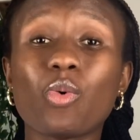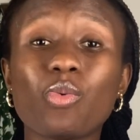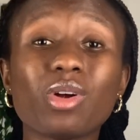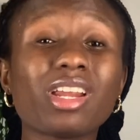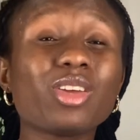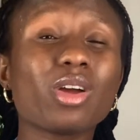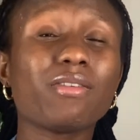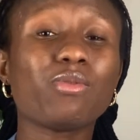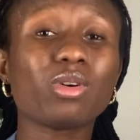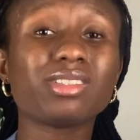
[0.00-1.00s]
Whether you have
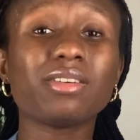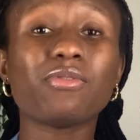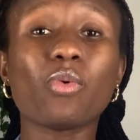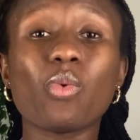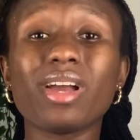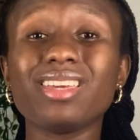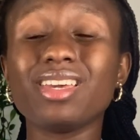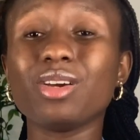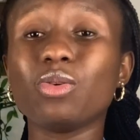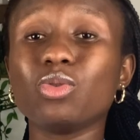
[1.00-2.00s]
worked here for 1
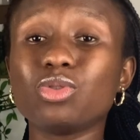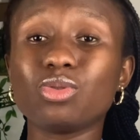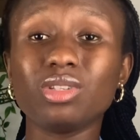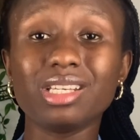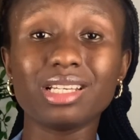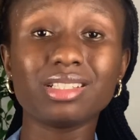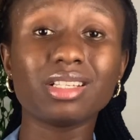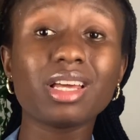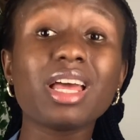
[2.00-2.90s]
year or 2 years,